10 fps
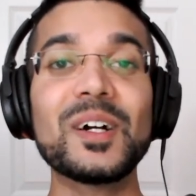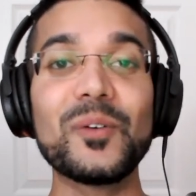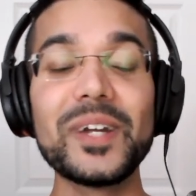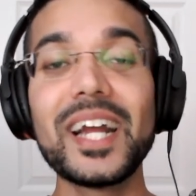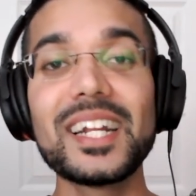
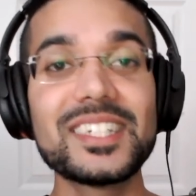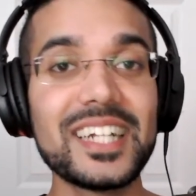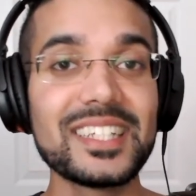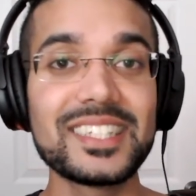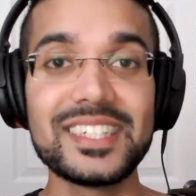We got a
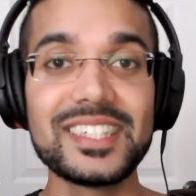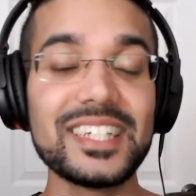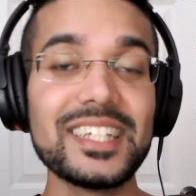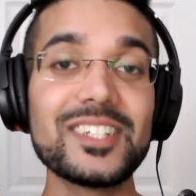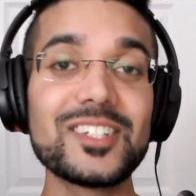chance to
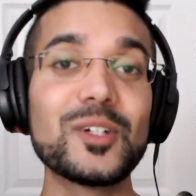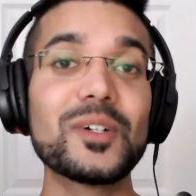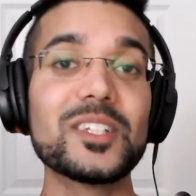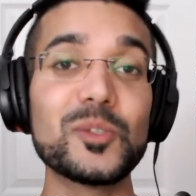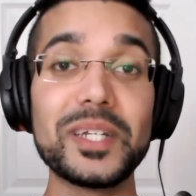see these
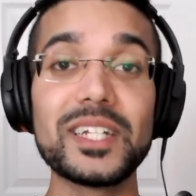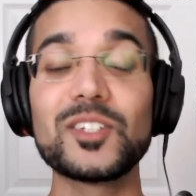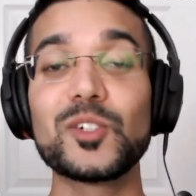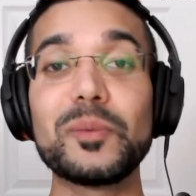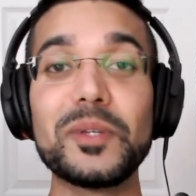tokens being
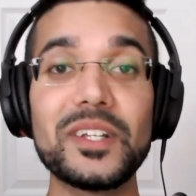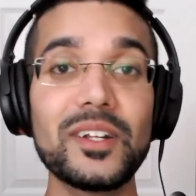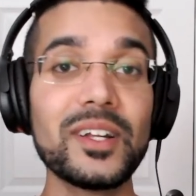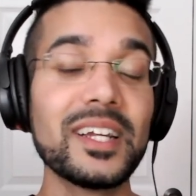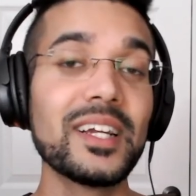
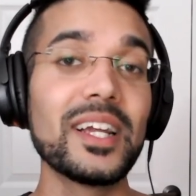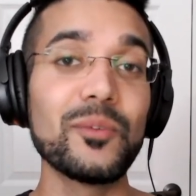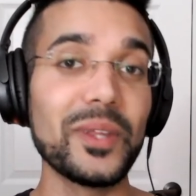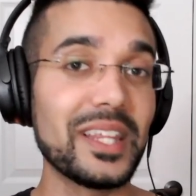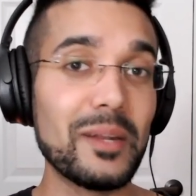distributed
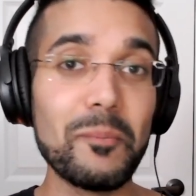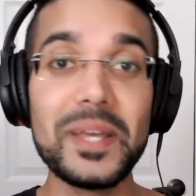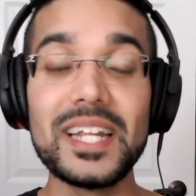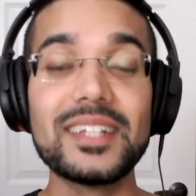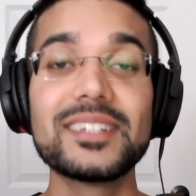within
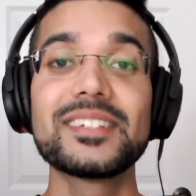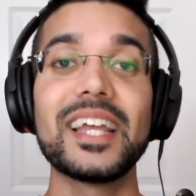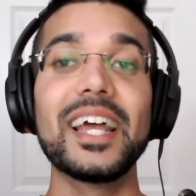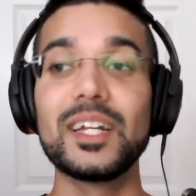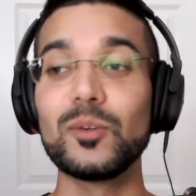minutes,
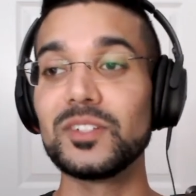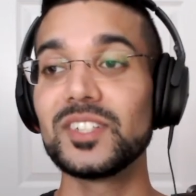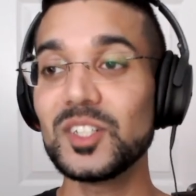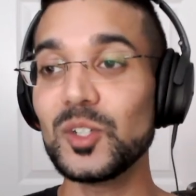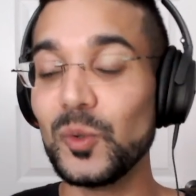and it was
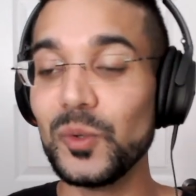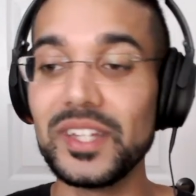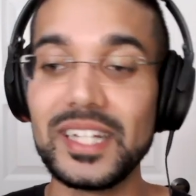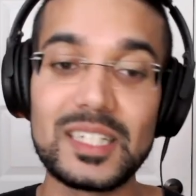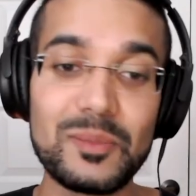such a cool
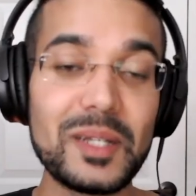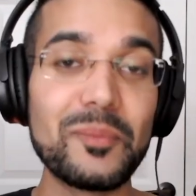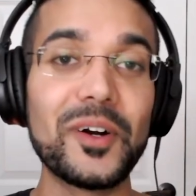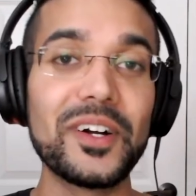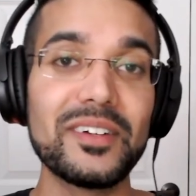thing to be a
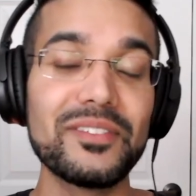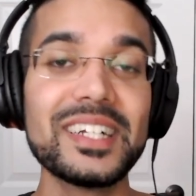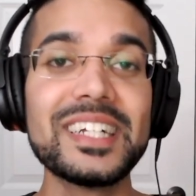part of.